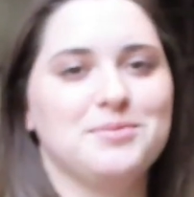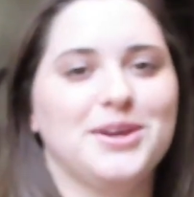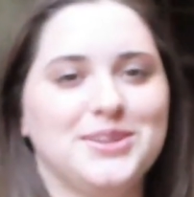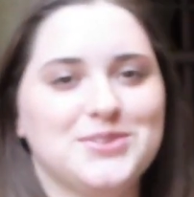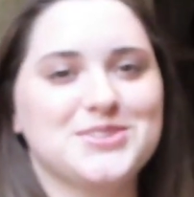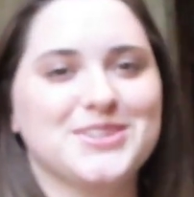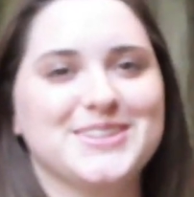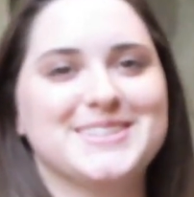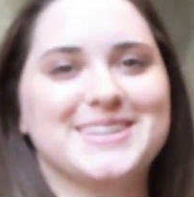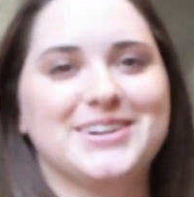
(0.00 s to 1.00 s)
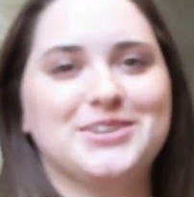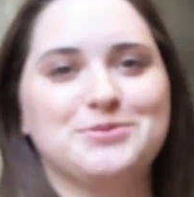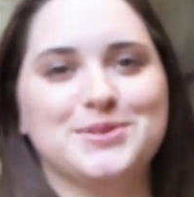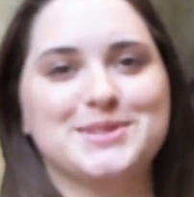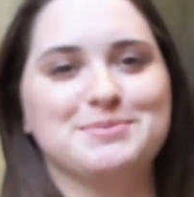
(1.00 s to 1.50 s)
I'm not usually scared of
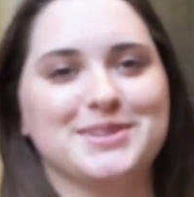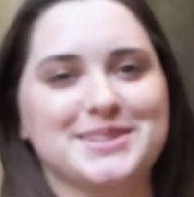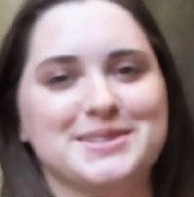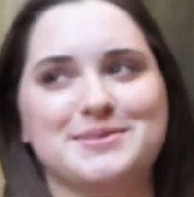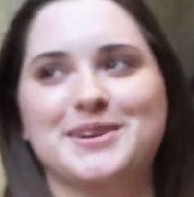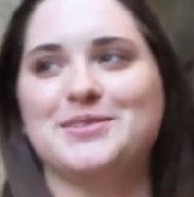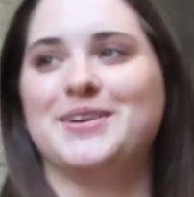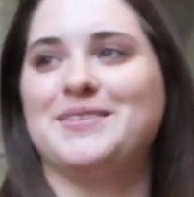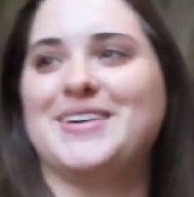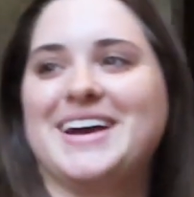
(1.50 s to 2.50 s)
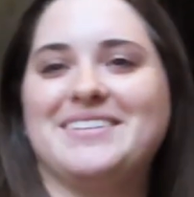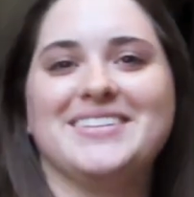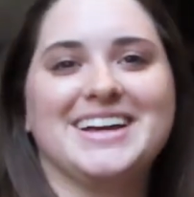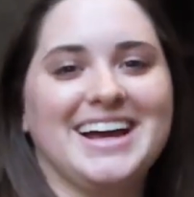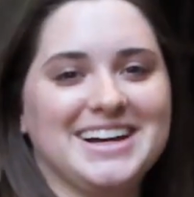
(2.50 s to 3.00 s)
most of the places we go, but I'm like
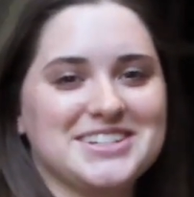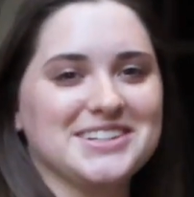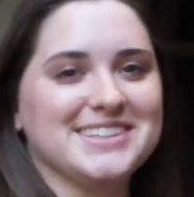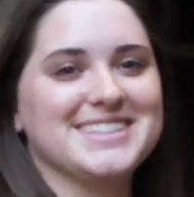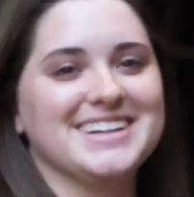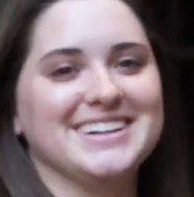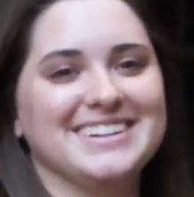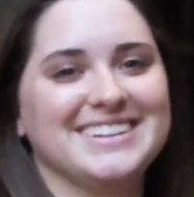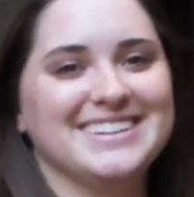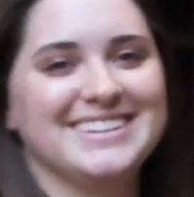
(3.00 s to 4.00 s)
actually scared